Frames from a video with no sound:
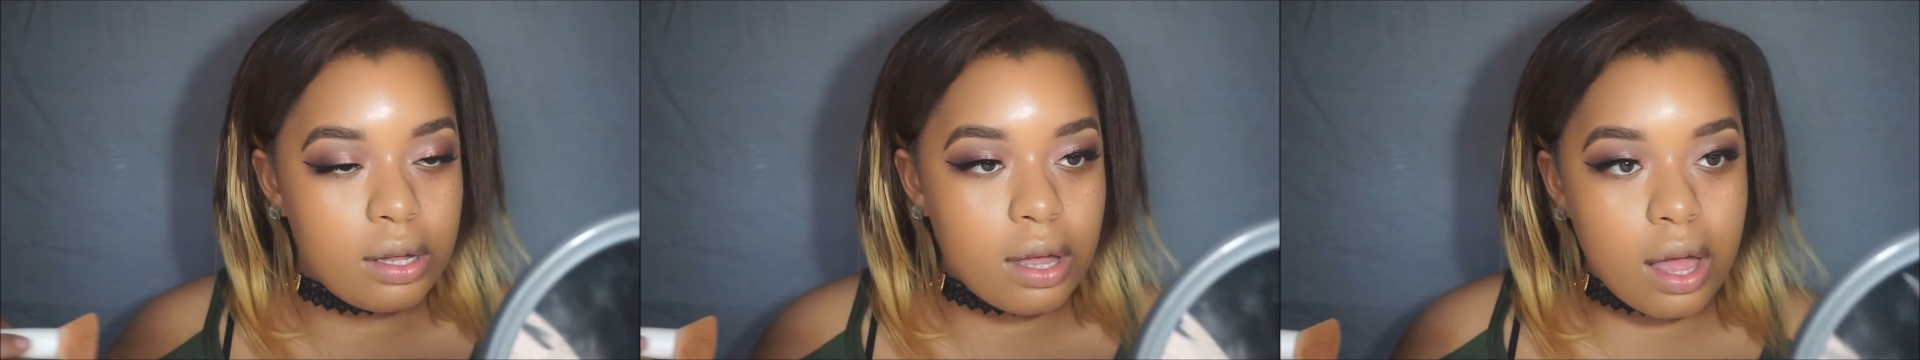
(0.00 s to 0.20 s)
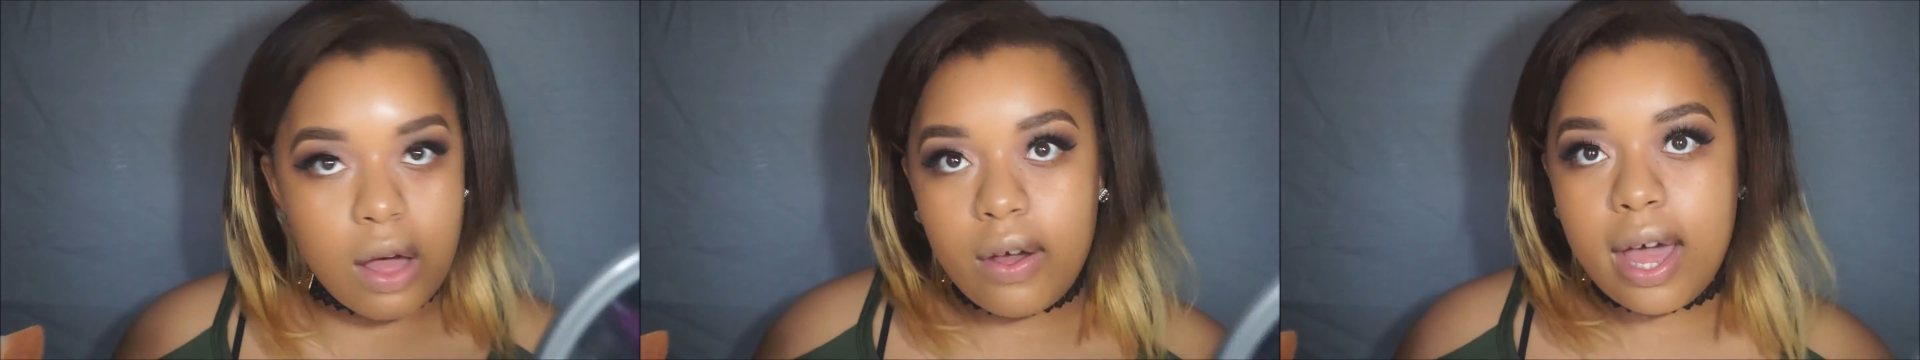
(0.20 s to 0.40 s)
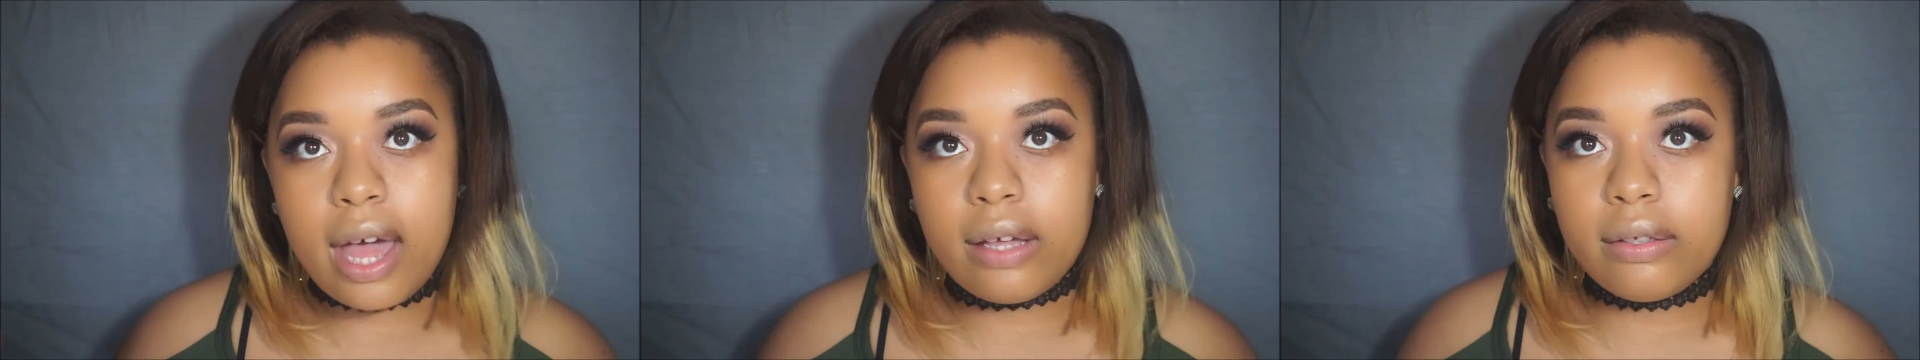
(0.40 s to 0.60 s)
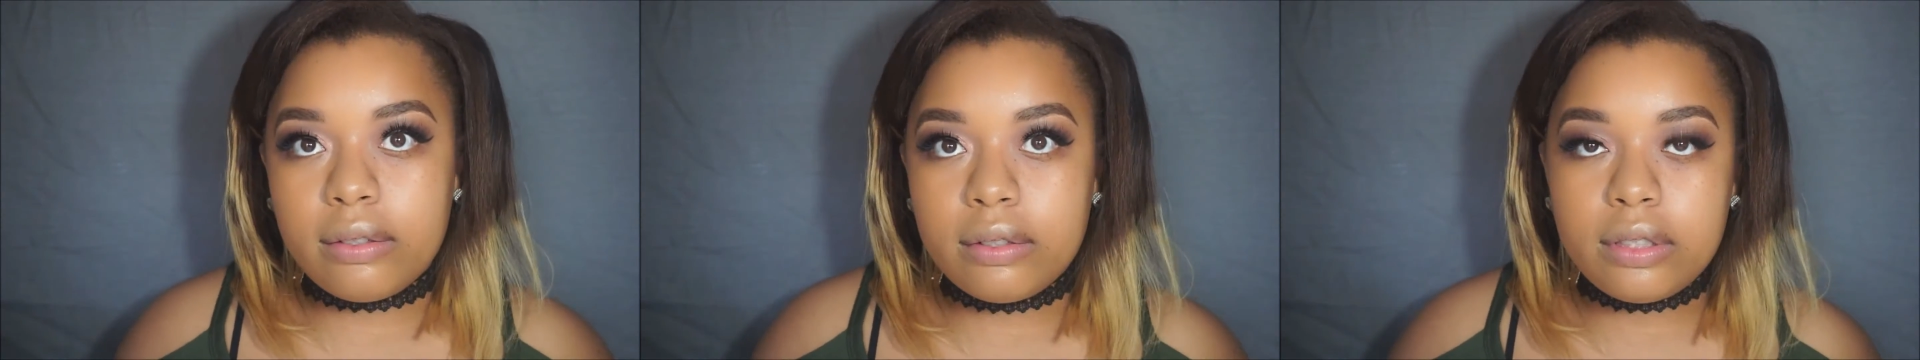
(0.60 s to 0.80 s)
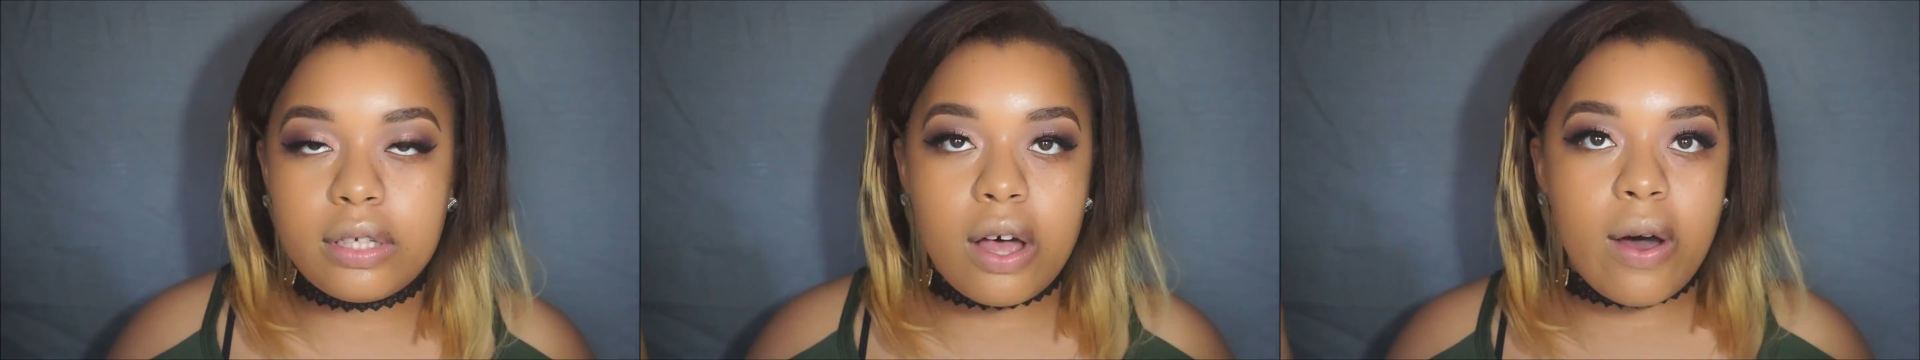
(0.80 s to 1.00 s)
Okay,
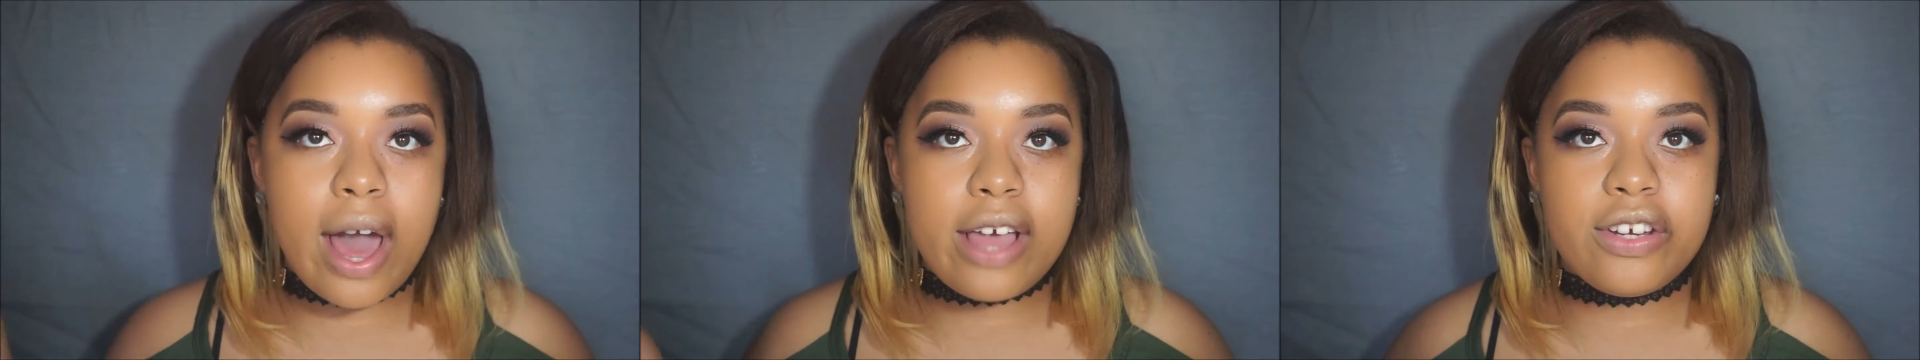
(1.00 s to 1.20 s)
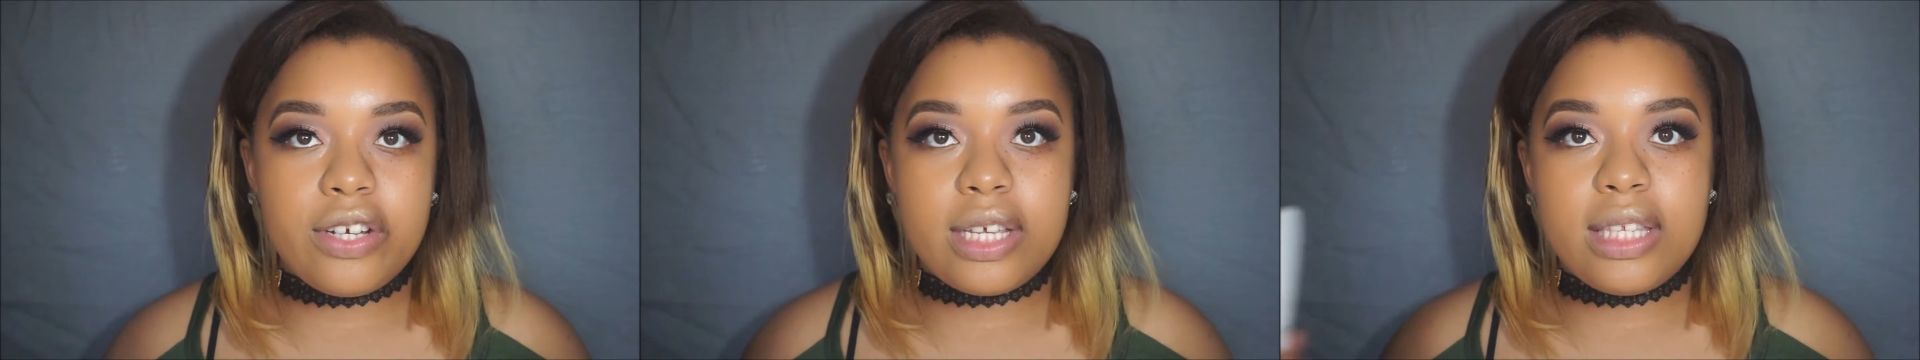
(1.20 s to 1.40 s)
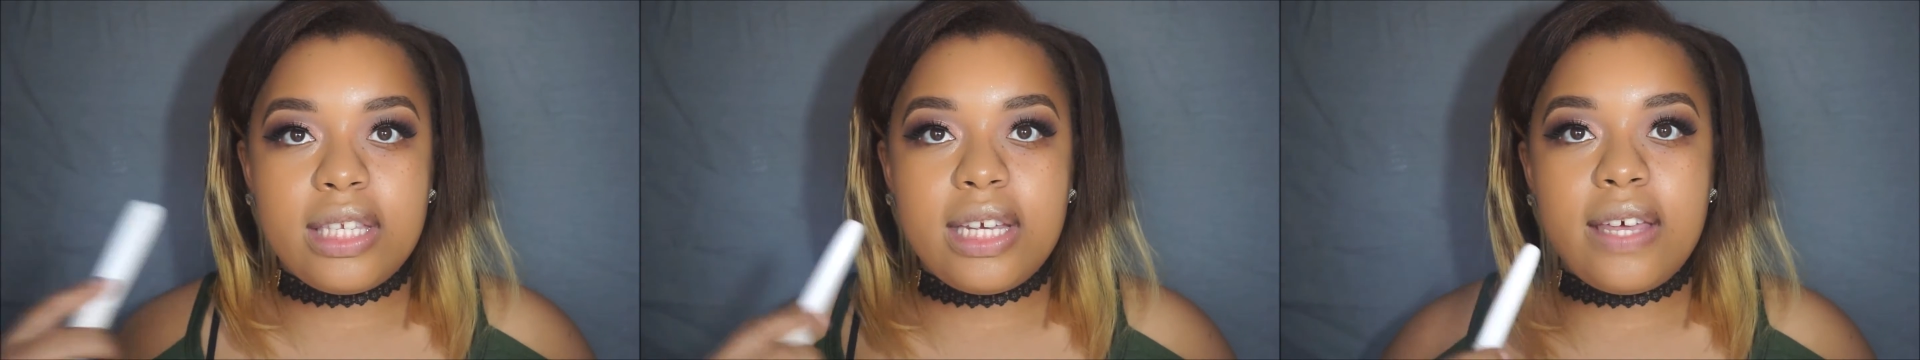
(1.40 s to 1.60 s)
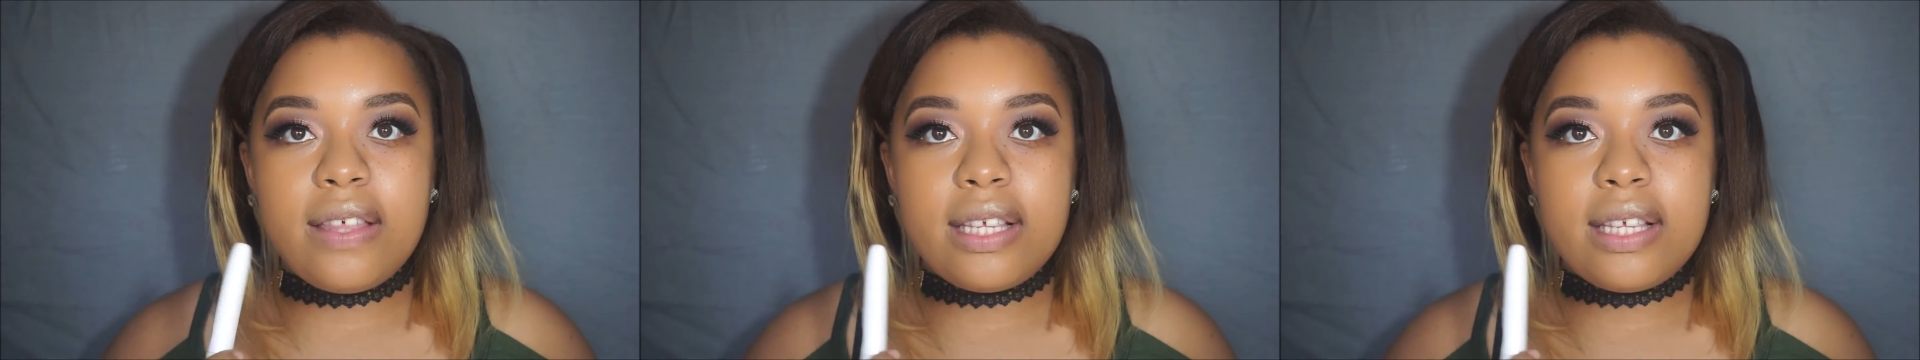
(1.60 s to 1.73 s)
so as you can see,